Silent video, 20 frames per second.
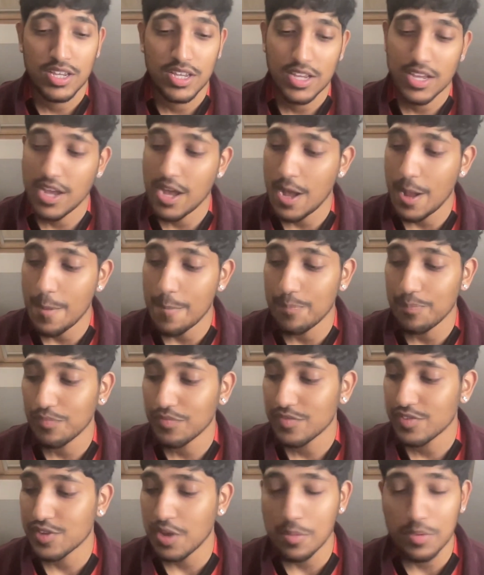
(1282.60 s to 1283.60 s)

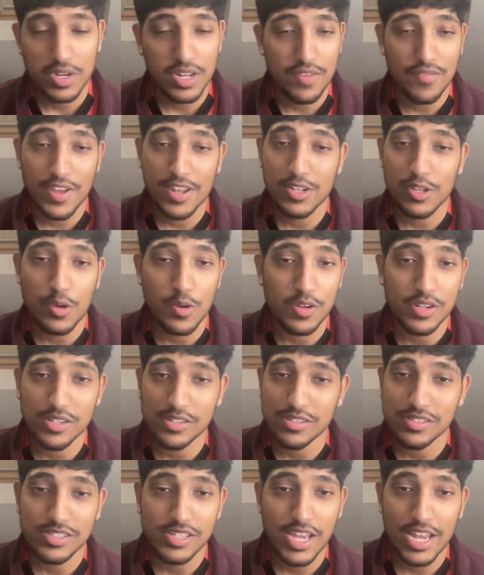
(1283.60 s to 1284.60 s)
So I'm going to give Endo
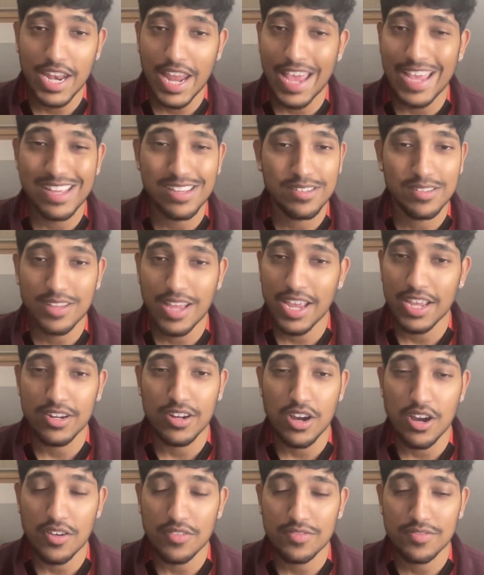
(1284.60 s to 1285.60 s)
an
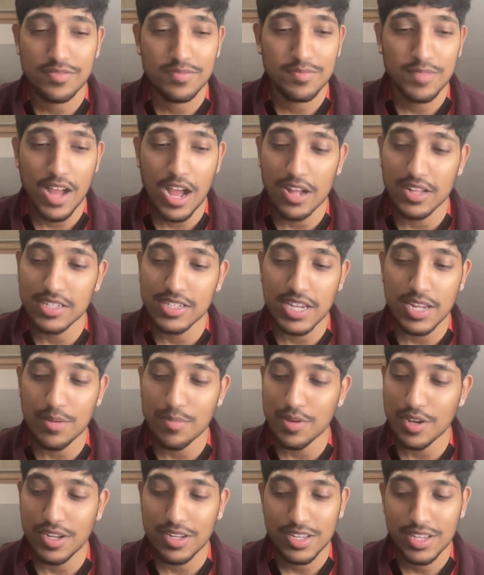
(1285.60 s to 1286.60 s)
8.5 out of 10,
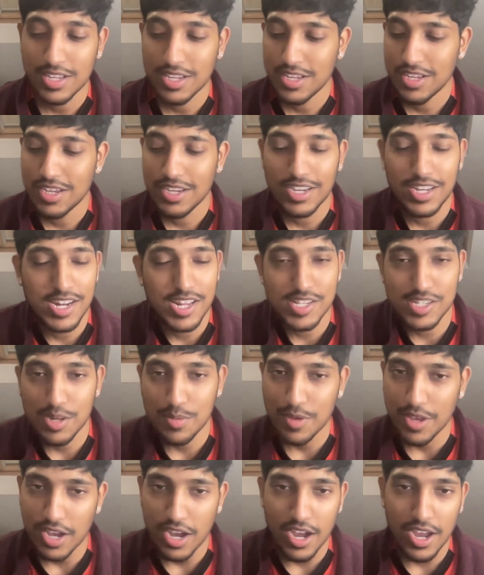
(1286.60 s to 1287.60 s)
but could easily
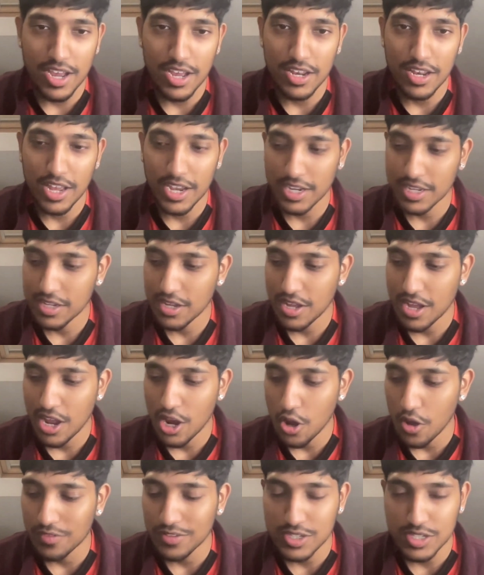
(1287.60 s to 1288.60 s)
be higher. Like a
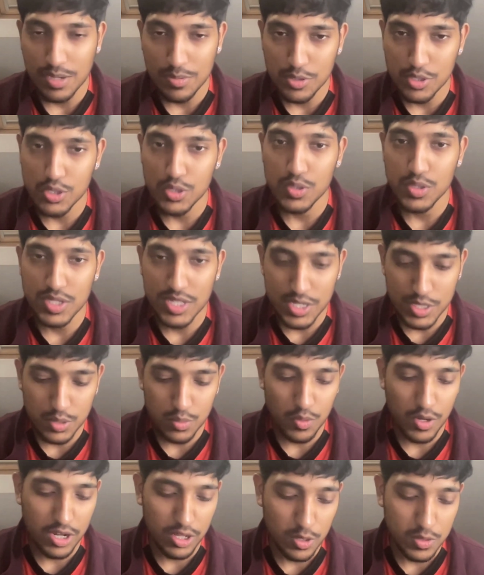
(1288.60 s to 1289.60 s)
lot of the substitutes. This is
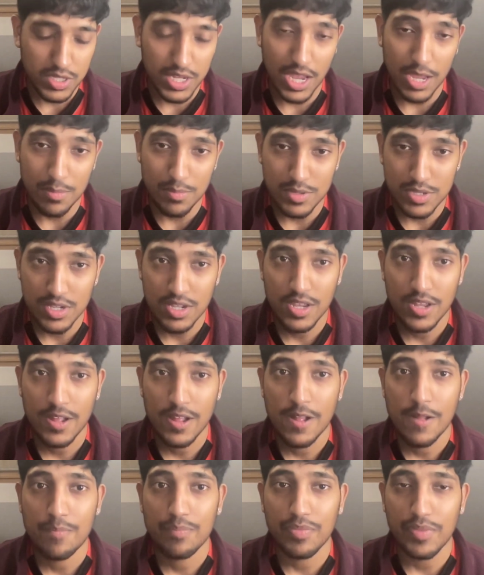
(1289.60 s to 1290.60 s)
one of those games
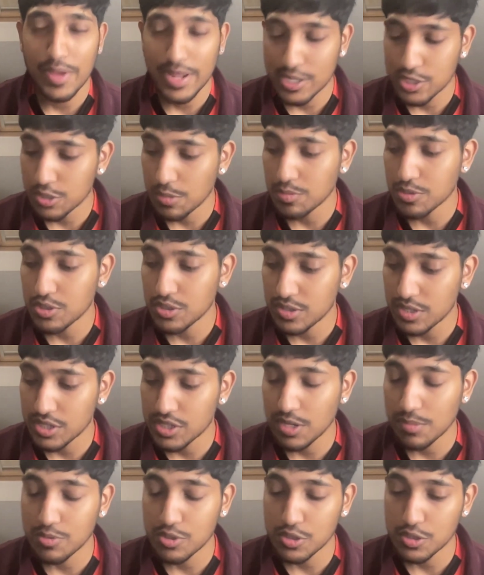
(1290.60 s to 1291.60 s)
that the
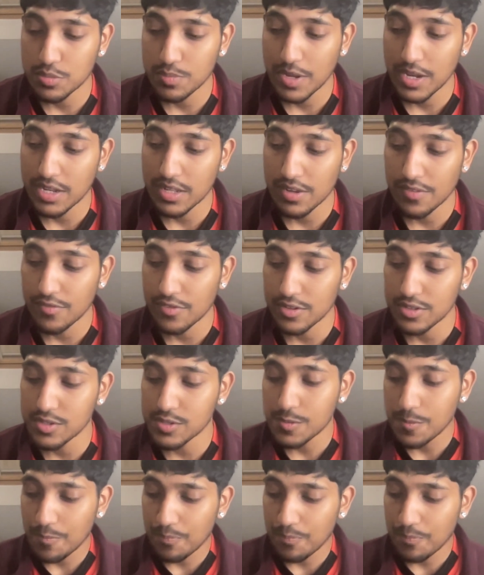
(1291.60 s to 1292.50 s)
substitutes made a difference.